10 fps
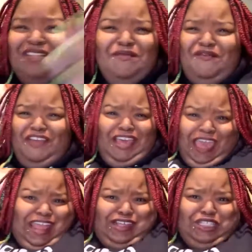Figure
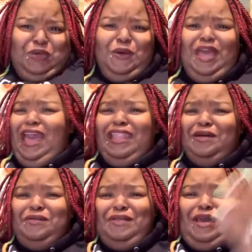out a toy. I
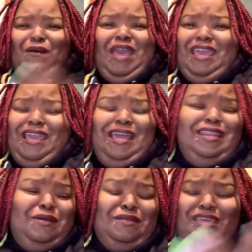don't know. I ain't got
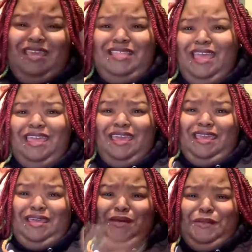no kids. I can't
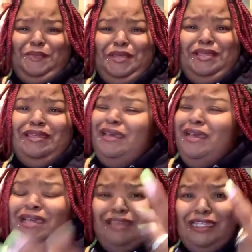hook me up.
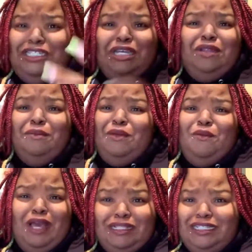They shouldn't be
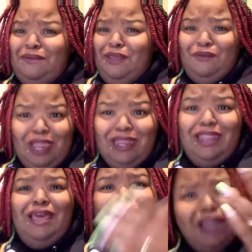watching me right
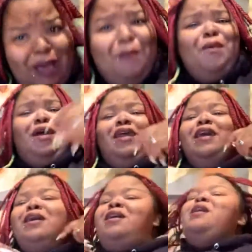now. No way.
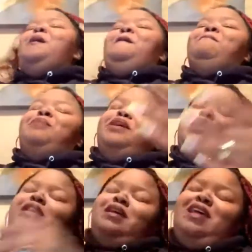But